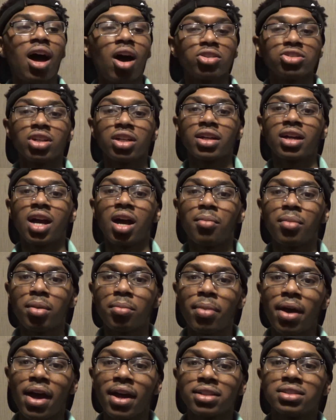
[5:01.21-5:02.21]
I'll try to
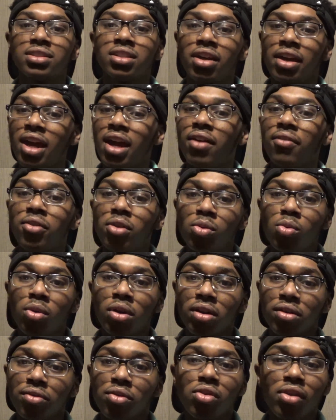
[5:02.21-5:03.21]
comment back to every
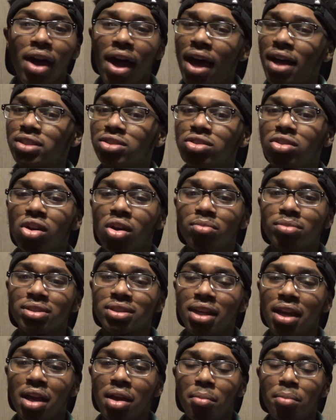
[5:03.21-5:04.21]
one of you guys, you know what I'm
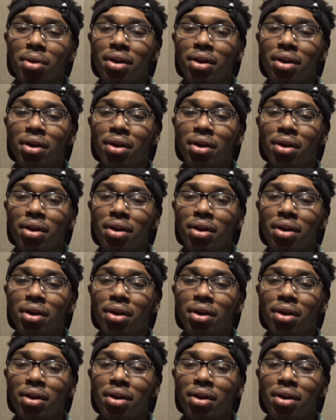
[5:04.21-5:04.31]
saying?